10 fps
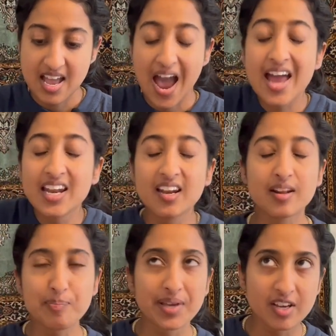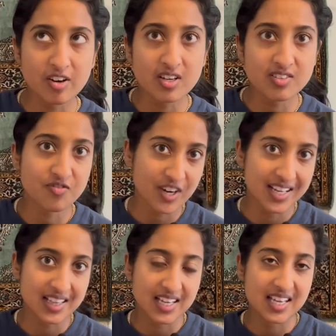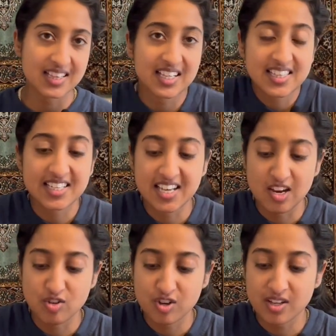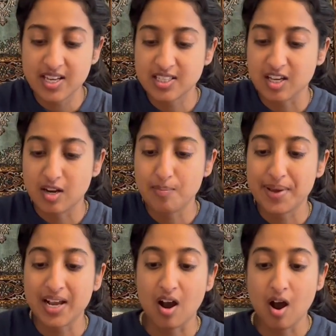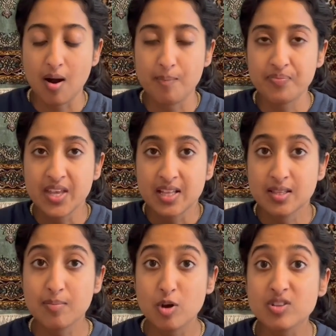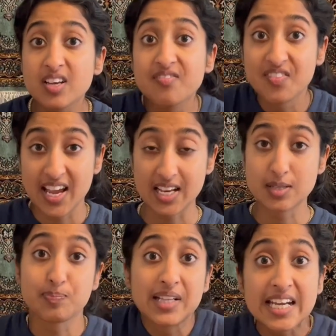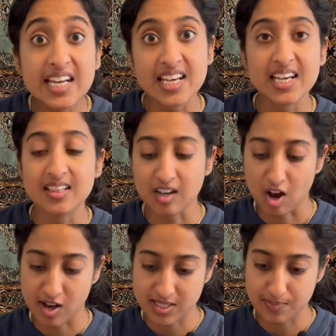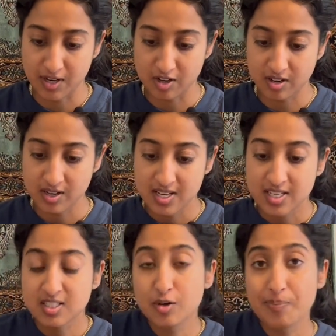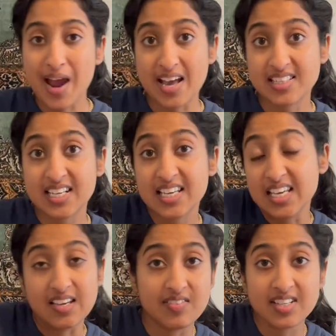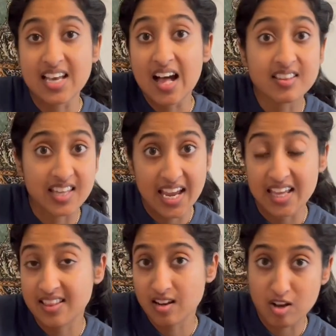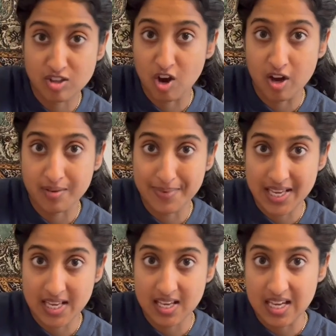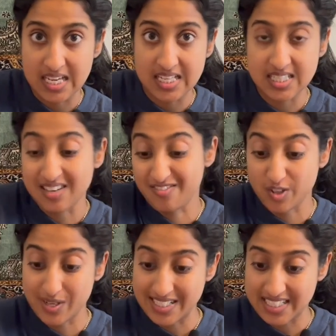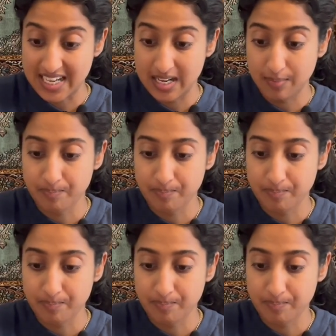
And it appears, frankly, that Scadrial is going to become the most advanced planet in the Cosmere, surpassing even Taldane that autonomy is influencing.